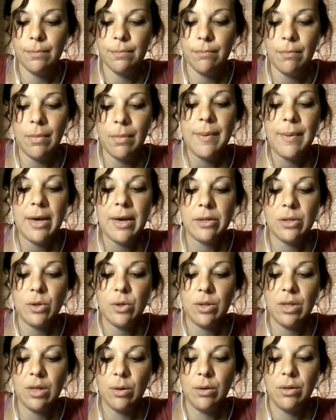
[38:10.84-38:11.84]
Maybe I'll do
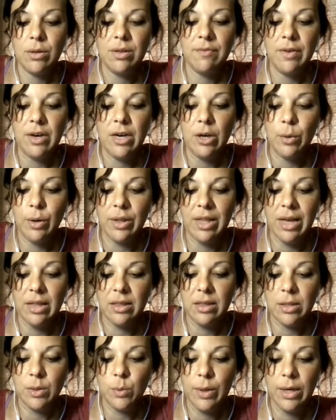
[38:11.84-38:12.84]
the video on that
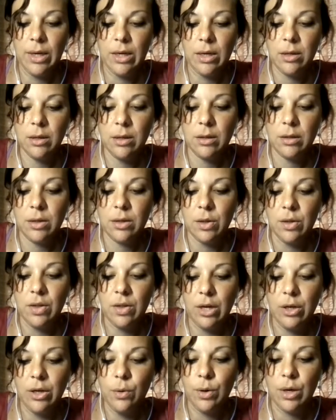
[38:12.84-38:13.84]
this week so
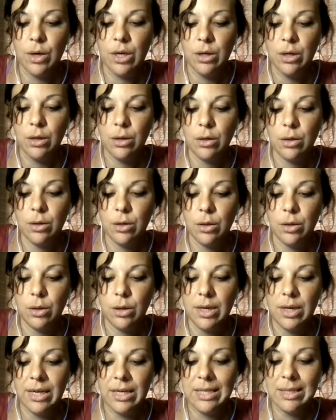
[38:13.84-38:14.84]
that you can
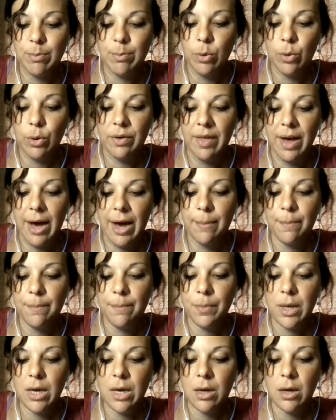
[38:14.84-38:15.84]
explore that.
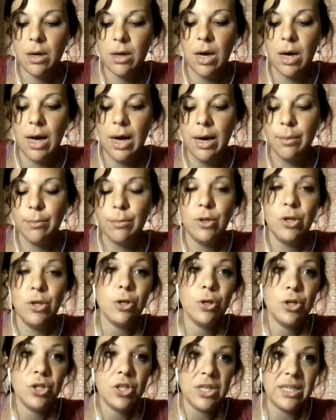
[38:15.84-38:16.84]

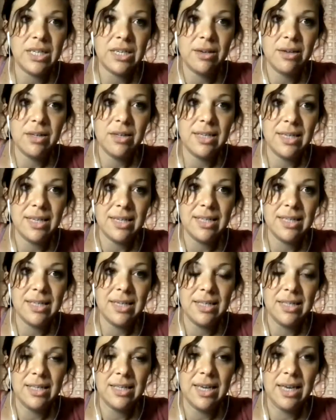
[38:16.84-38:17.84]
Usually
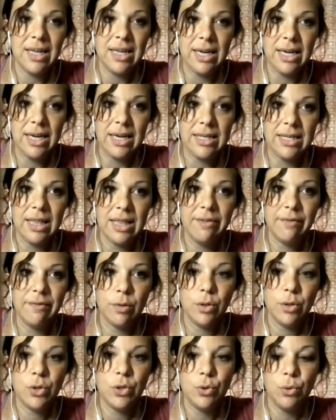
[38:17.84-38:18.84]
distance healing is level
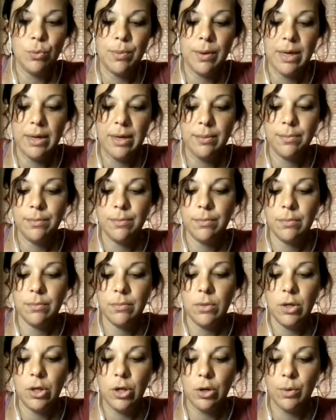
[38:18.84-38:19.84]
2, but,
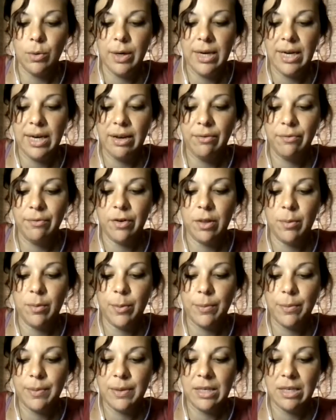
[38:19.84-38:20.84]
you know, again, for the
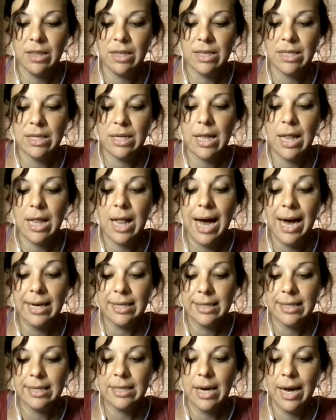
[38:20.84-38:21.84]
purpose of the
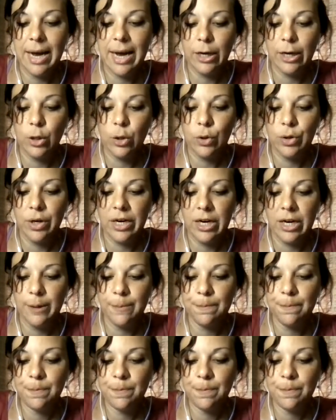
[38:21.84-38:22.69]
class, I included it.